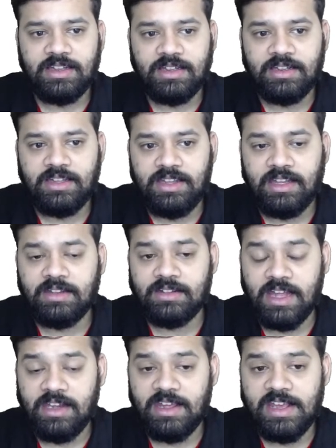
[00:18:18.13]

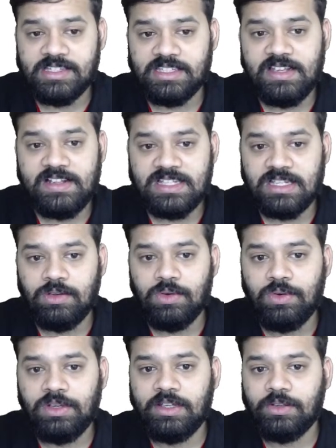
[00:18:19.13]
Then HAL
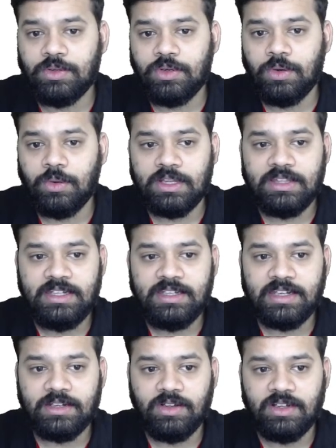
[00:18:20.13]
slowly took over the
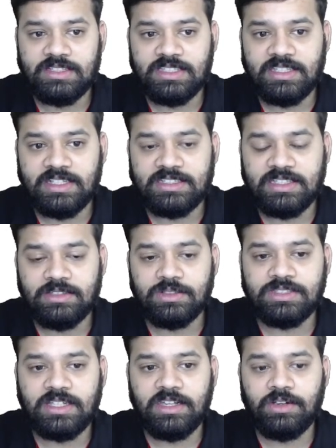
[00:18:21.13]
technology, that is
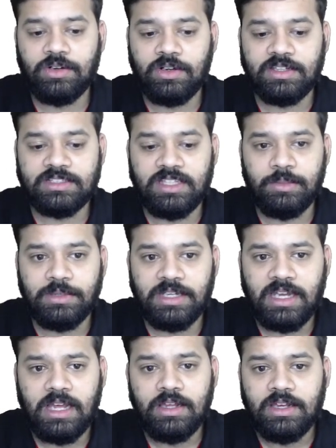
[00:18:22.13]
Hindustan Aeronautics
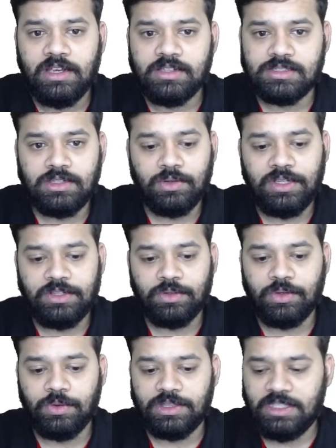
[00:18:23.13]
Limited slowly
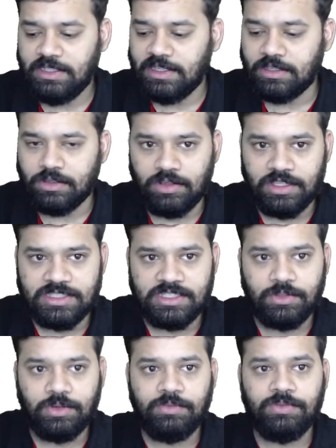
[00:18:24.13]
took over the technology.
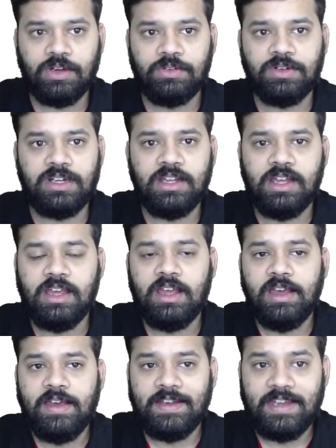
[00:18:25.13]
Going forward,
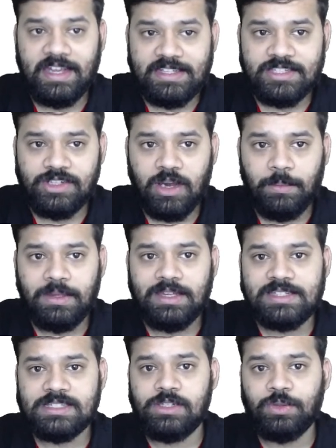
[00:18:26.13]
next topic
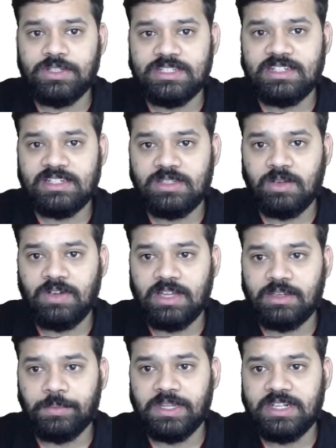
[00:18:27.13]
is new districts of
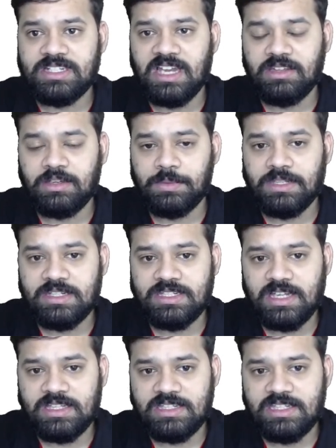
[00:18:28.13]
Andhra Pradesh. Andhra Pradesh
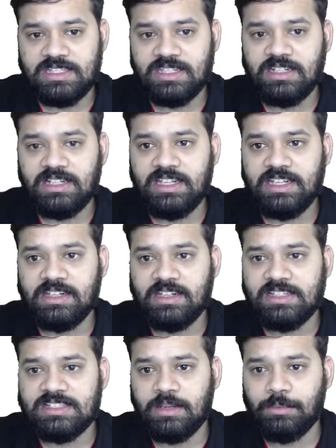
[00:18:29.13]
has recently
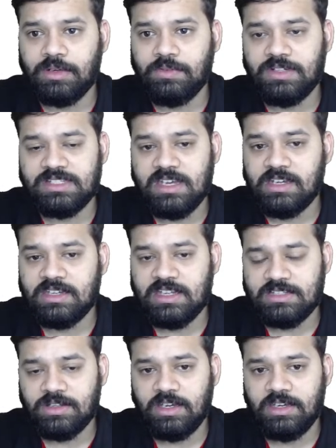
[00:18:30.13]
increased the number of
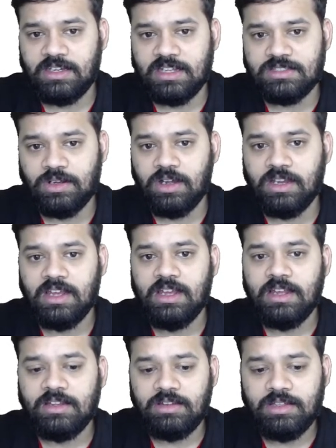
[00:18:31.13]
districts. It has got
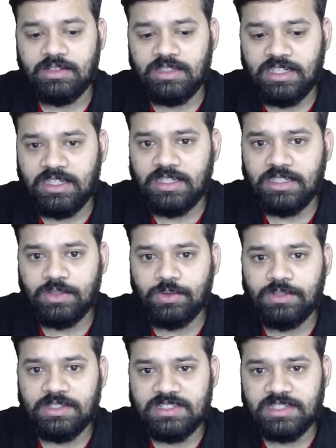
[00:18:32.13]
13
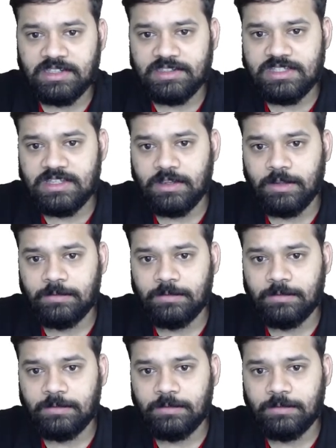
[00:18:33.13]
new districts.